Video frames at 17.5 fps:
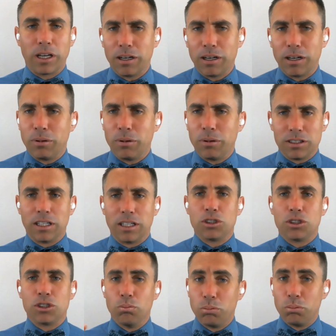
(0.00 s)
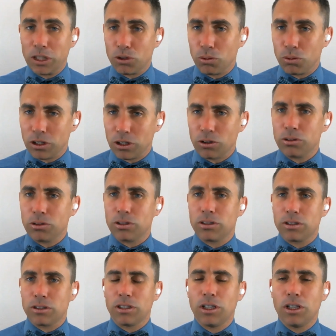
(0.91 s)
I can't imagine that's
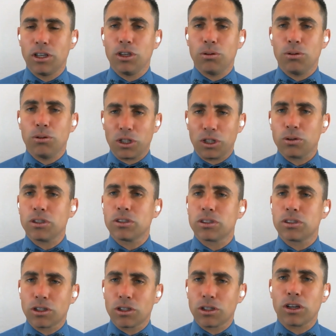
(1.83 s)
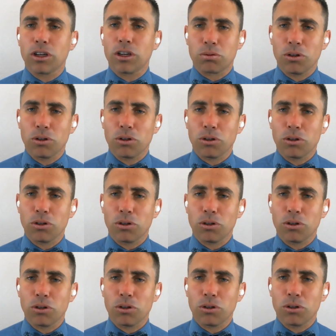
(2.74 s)
ubiquitous across
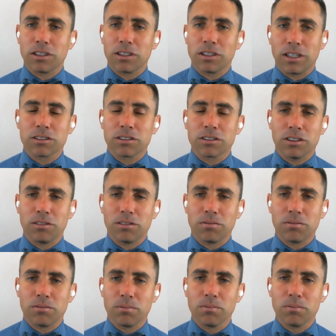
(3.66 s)
programs there. So that's excellent.